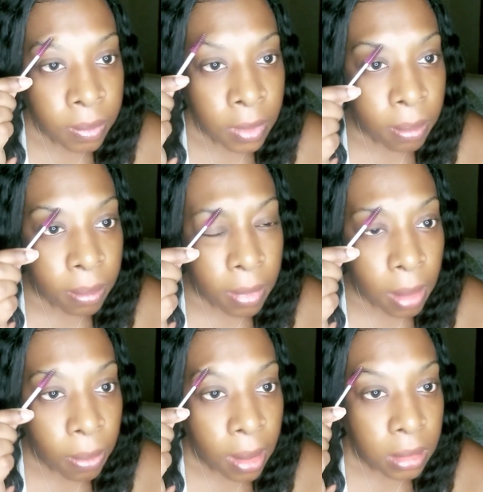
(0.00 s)
my
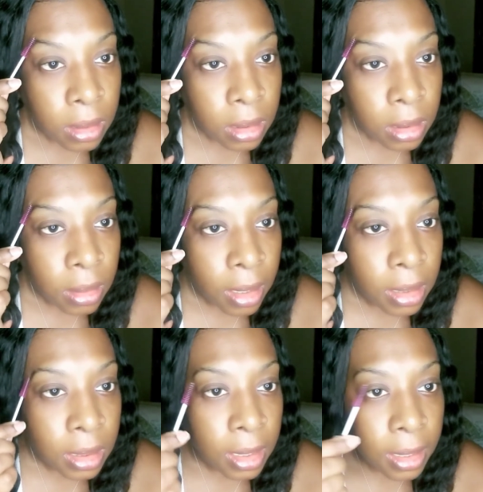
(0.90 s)
brows, just trying to
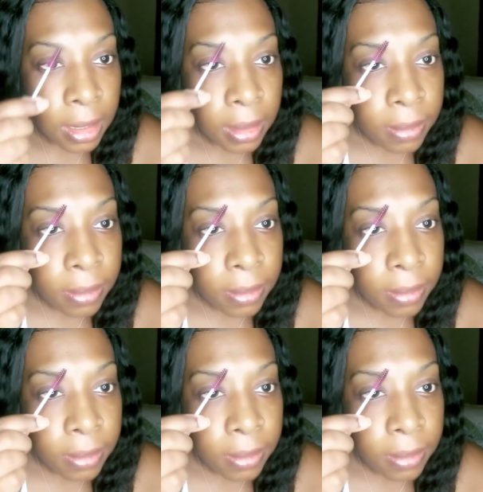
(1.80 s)
get